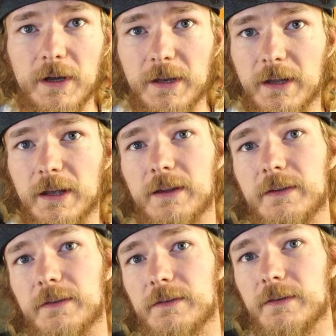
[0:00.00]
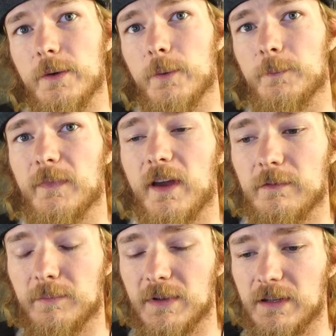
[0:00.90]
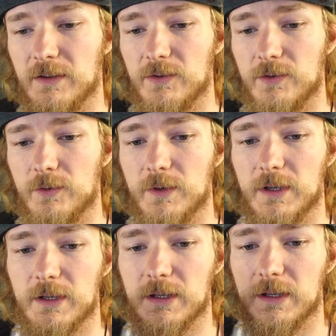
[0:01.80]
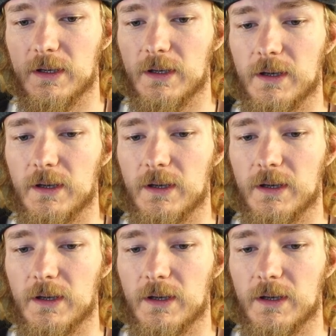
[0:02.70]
everyone, so I've been doing